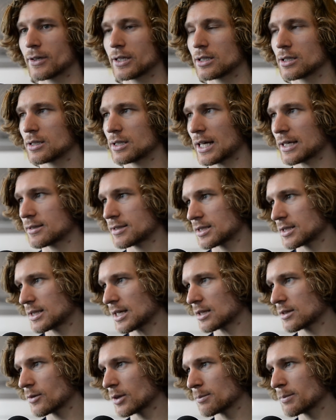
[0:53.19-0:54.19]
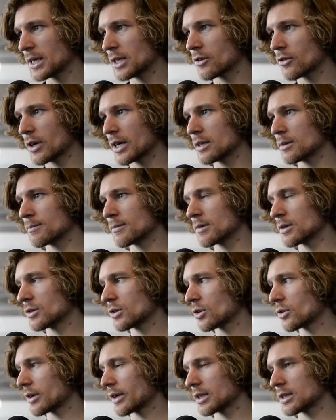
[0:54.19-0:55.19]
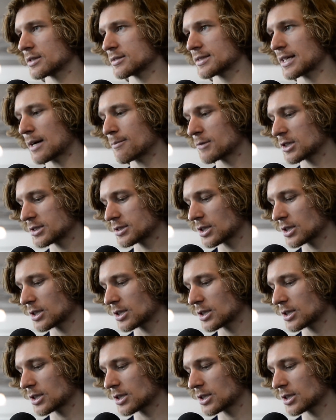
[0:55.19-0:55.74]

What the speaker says: and that will be the rhythm during the summer.